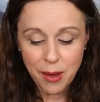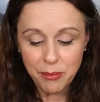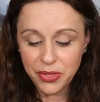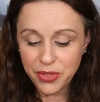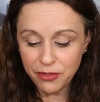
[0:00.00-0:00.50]

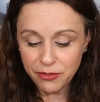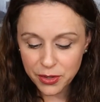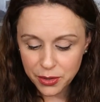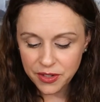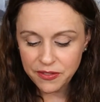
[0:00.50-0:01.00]
But the
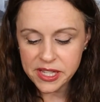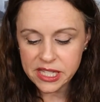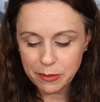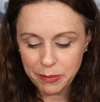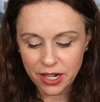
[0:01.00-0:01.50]
fruit of the
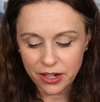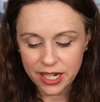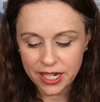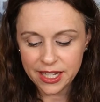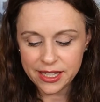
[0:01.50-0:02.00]

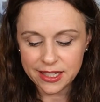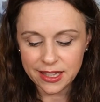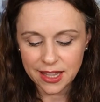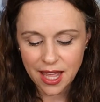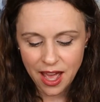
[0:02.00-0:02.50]
Spirit is
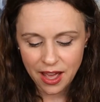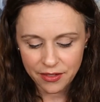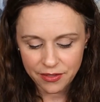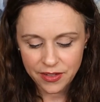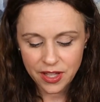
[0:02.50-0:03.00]
love,